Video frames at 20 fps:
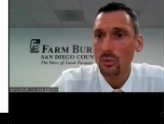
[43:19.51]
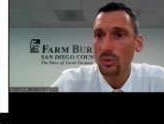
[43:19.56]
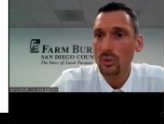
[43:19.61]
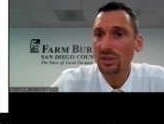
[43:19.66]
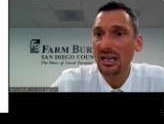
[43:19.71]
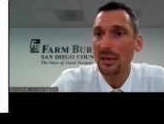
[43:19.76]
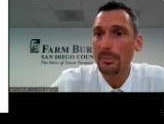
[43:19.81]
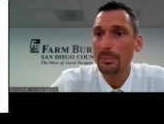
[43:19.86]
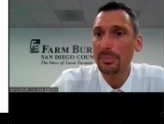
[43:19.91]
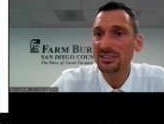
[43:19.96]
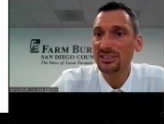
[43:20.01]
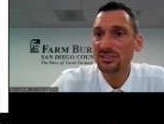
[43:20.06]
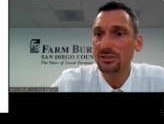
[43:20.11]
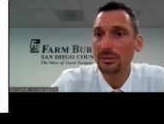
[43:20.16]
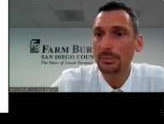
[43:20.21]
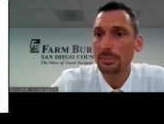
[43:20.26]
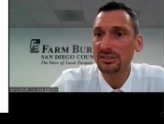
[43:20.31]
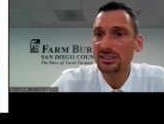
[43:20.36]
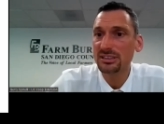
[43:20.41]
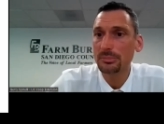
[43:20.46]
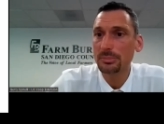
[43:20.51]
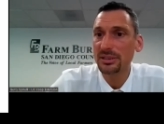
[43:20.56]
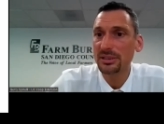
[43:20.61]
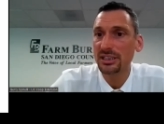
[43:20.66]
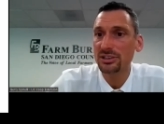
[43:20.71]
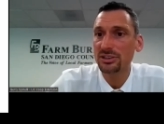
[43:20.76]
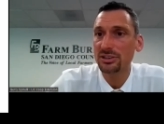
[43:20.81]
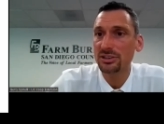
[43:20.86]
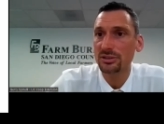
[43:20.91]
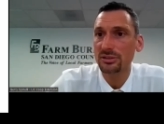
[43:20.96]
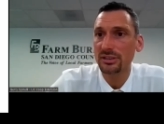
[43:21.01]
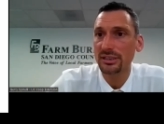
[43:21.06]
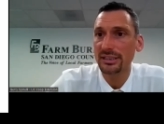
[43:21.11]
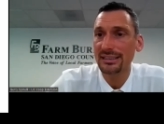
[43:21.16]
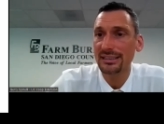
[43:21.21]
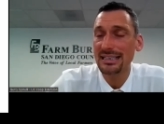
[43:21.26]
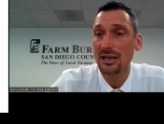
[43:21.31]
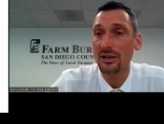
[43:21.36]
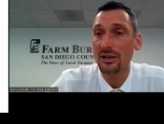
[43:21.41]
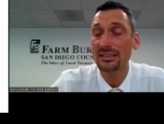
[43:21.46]
what happens to the precipitation
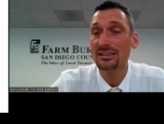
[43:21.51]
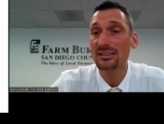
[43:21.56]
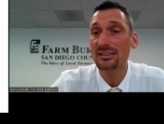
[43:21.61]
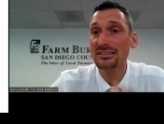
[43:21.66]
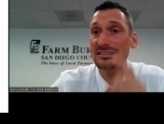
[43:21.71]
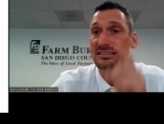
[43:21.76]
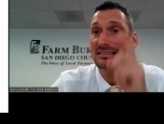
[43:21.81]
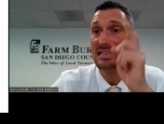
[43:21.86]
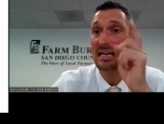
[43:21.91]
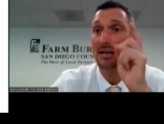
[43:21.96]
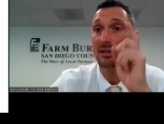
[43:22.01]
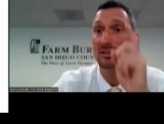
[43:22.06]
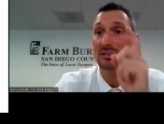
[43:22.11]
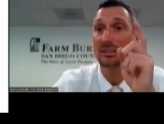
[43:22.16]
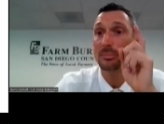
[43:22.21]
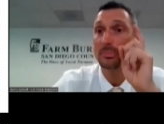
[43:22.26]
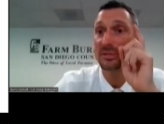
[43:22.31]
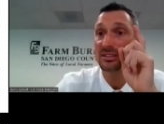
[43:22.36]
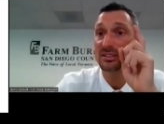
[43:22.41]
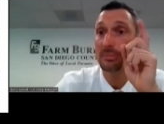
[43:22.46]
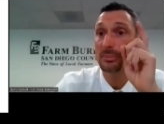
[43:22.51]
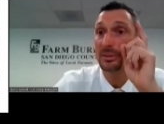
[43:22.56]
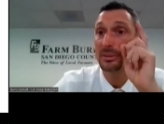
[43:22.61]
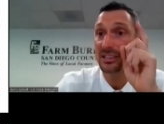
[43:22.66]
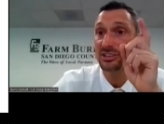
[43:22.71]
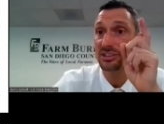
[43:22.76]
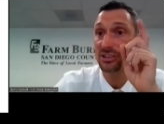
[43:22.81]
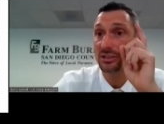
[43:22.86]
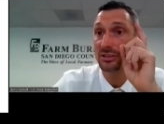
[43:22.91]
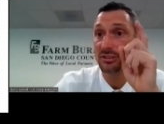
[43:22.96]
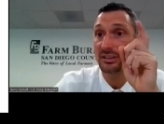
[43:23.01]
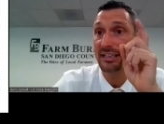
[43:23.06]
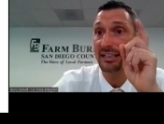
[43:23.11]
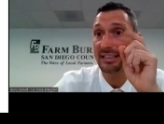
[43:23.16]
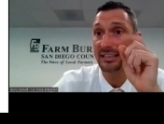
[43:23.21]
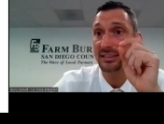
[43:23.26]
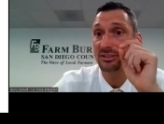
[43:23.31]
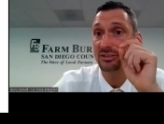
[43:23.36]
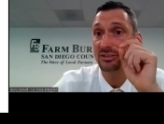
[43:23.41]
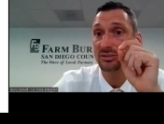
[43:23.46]
rate? Now, it turns out that precipitation
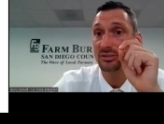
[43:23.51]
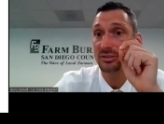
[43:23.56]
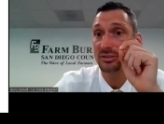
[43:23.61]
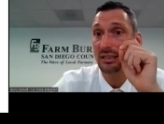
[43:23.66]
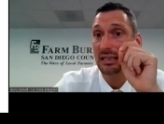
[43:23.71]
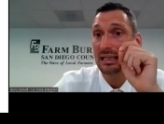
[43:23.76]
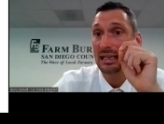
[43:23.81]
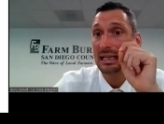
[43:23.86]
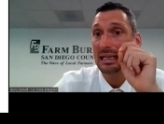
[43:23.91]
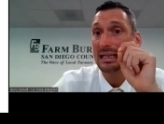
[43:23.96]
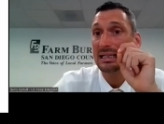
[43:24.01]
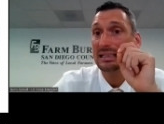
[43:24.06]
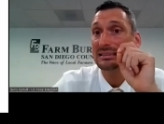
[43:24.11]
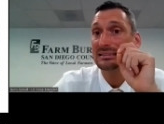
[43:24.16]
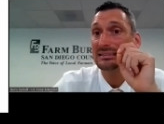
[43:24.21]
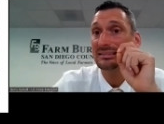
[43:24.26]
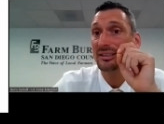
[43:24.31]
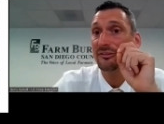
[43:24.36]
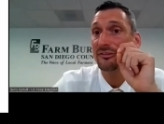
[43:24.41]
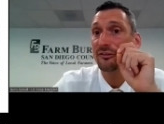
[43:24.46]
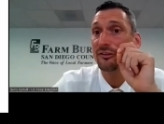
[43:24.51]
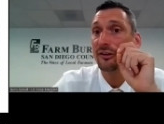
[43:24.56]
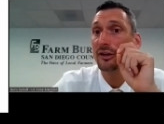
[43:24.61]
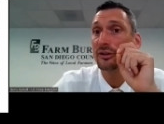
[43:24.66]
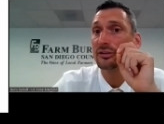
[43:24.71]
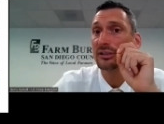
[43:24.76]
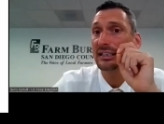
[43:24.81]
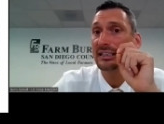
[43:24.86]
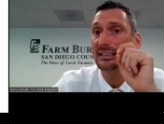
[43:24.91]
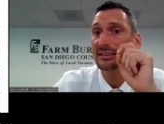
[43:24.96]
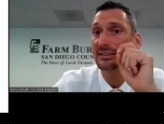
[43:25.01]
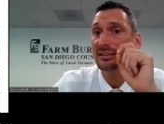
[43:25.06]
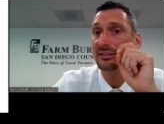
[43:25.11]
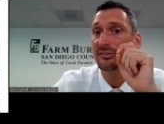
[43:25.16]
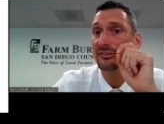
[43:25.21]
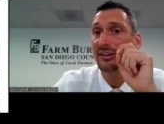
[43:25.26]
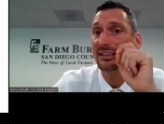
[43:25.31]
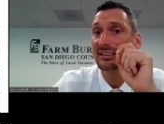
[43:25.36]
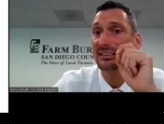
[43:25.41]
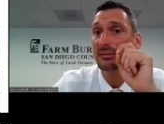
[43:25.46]
rate, it's the flow rate
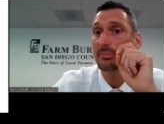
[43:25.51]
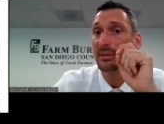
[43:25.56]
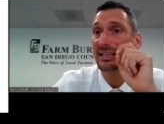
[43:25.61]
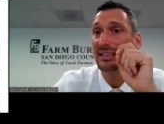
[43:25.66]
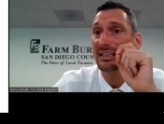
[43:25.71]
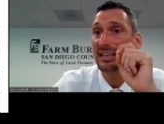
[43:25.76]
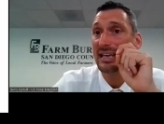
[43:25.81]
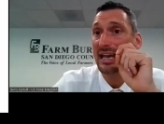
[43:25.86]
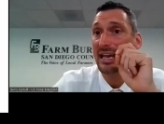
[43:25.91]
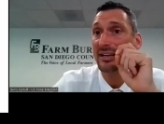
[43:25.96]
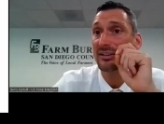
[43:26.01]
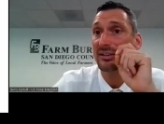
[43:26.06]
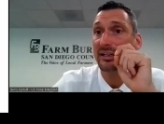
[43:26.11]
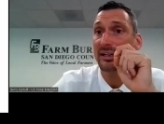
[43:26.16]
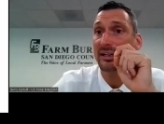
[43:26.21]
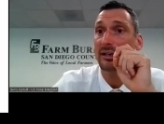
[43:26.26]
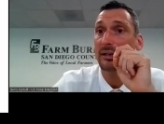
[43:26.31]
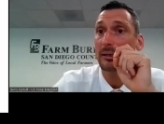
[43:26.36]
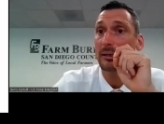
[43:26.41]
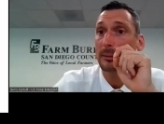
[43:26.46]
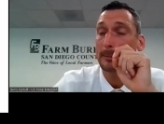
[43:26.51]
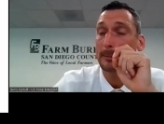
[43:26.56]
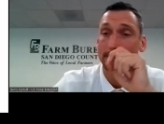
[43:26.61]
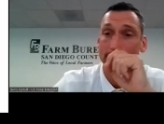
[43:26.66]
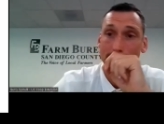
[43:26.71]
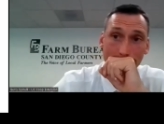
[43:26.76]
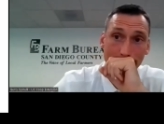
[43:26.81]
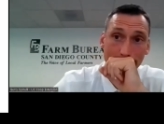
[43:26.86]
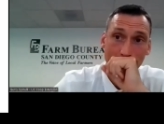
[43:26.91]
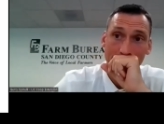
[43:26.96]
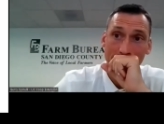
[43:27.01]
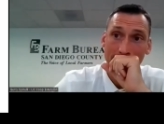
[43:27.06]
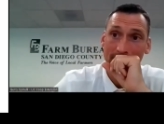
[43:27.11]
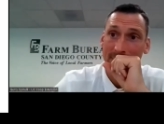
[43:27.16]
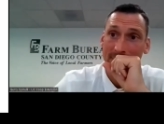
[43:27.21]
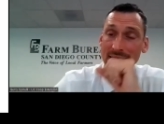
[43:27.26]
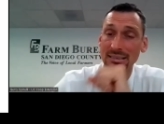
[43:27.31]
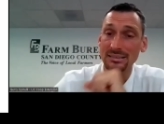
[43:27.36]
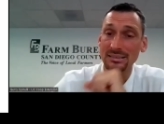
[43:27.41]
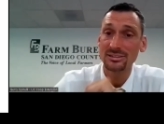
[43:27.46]
divided by the area.
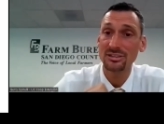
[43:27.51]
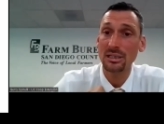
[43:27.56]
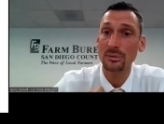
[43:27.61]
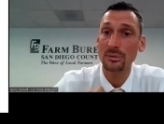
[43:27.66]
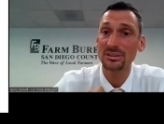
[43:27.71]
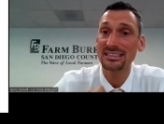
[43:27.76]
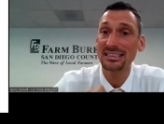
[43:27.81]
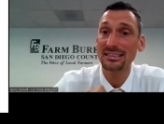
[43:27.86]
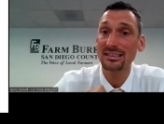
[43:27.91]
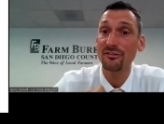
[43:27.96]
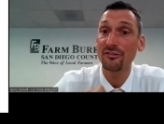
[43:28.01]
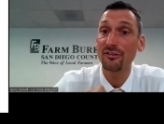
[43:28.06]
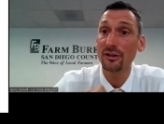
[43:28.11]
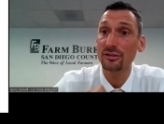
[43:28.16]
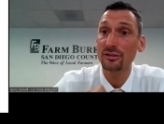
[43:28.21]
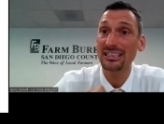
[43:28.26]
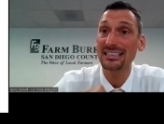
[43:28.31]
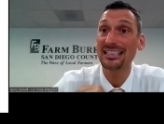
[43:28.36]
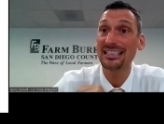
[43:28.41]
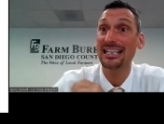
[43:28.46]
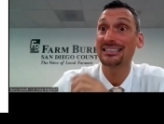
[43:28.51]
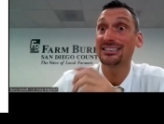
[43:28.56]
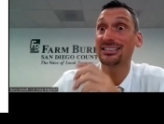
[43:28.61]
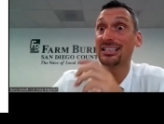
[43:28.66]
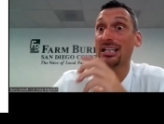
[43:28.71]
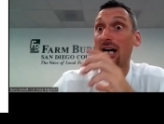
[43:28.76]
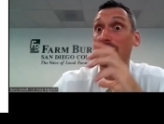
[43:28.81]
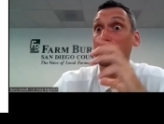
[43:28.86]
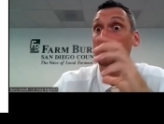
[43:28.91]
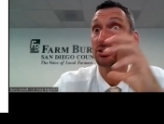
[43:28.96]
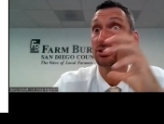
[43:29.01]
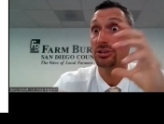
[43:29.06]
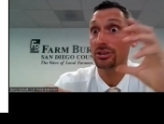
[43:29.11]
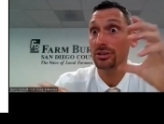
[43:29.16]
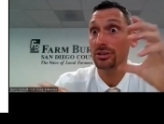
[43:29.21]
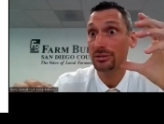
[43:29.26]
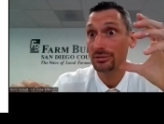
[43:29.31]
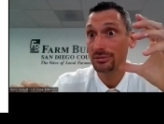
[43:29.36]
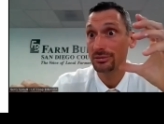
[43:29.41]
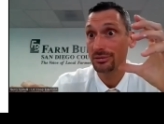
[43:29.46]
So now we said the flow rate gets
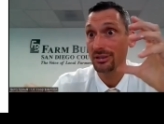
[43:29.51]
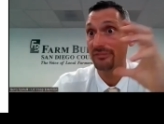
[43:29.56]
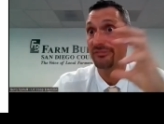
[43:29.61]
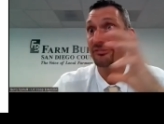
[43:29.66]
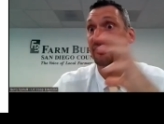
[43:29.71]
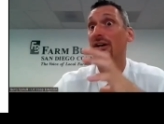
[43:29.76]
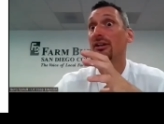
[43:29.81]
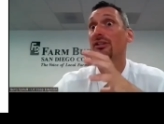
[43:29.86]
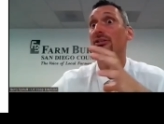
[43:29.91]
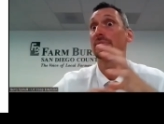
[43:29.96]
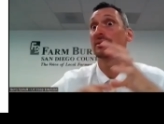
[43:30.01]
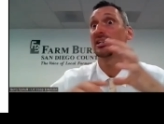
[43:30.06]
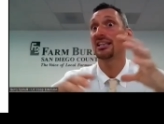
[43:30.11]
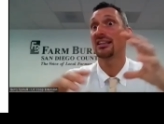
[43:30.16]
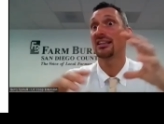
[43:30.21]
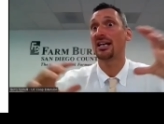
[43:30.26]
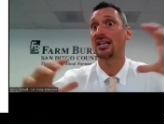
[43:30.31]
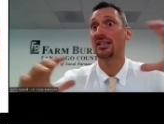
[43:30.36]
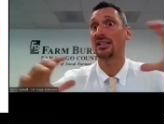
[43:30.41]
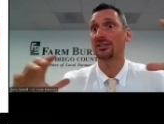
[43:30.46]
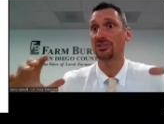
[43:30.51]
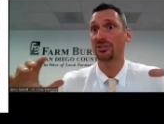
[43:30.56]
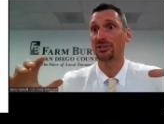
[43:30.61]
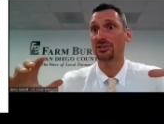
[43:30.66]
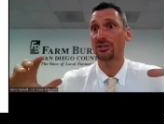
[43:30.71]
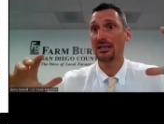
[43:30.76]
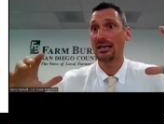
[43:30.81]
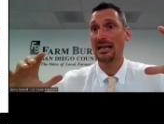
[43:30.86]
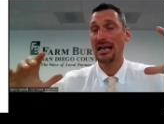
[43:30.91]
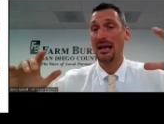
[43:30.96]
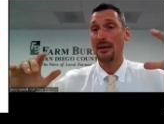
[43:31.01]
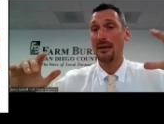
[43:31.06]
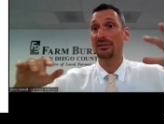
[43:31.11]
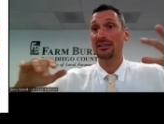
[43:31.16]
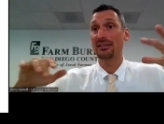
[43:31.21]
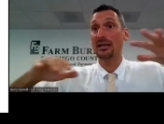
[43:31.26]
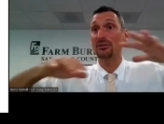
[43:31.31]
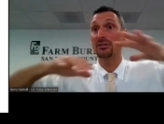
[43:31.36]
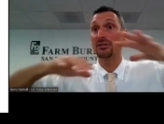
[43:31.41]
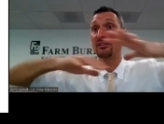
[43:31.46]
larger, the volume gets larger,
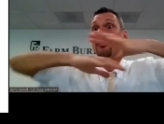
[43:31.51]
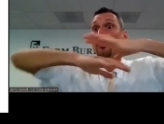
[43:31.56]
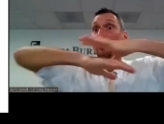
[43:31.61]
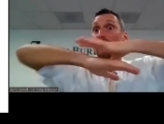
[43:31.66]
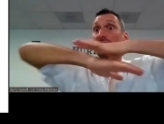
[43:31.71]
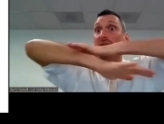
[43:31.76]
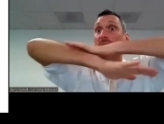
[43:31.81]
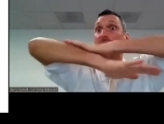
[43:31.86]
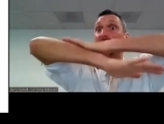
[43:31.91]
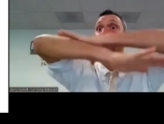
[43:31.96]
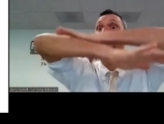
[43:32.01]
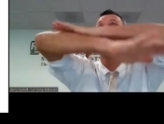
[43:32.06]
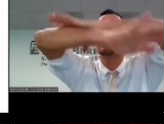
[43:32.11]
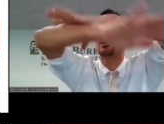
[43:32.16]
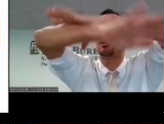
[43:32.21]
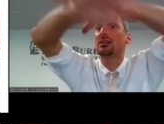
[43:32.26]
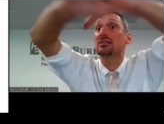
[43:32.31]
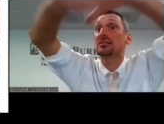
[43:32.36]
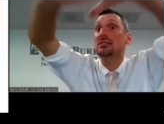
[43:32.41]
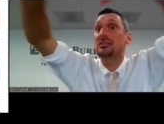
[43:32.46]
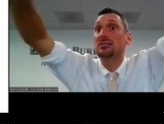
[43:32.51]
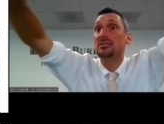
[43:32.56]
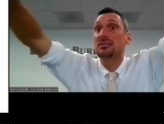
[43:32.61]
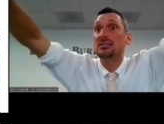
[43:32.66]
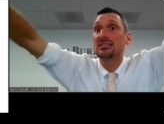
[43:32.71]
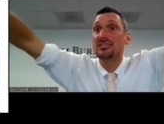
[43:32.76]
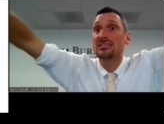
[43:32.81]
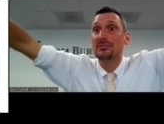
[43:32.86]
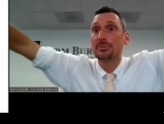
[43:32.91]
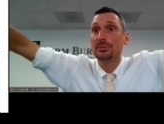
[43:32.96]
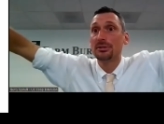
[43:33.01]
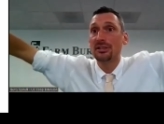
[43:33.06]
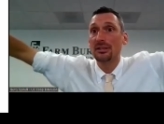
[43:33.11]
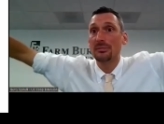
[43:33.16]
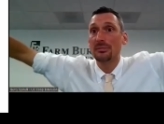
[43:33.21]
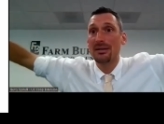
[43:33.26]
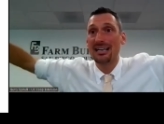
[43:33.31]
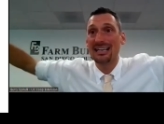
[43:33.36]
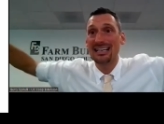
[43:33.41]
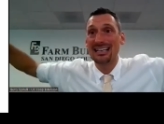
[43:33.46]
but now the volume is also
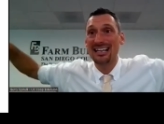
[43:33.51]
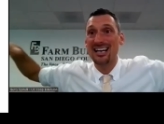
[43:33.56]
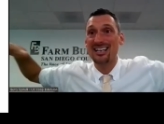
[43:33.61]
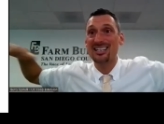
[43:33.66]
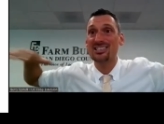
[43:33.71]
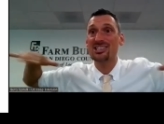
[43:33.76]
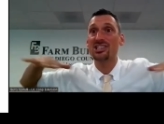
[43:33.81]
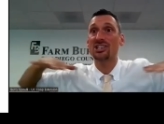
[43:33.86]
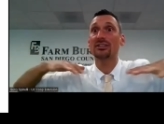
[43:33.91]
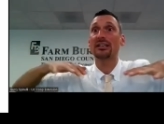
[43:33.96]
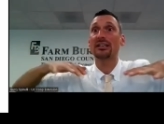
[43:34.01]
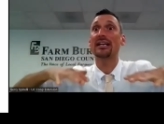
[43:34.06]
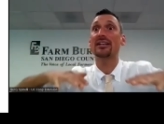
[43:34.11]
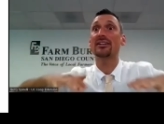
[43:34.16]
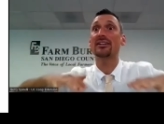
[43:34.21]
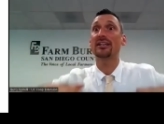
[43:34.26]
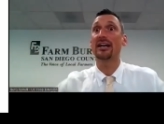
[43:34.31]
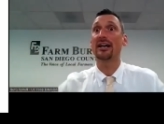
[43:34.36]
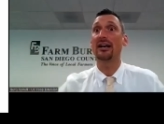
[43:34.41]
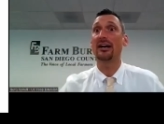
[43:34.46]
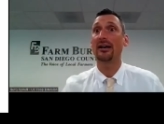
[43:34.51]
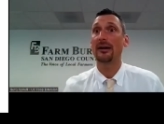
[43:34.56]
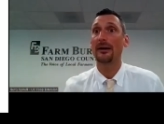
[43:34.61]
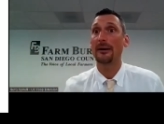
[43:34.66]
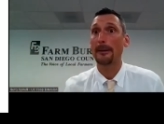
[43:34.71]
distributed by a larger area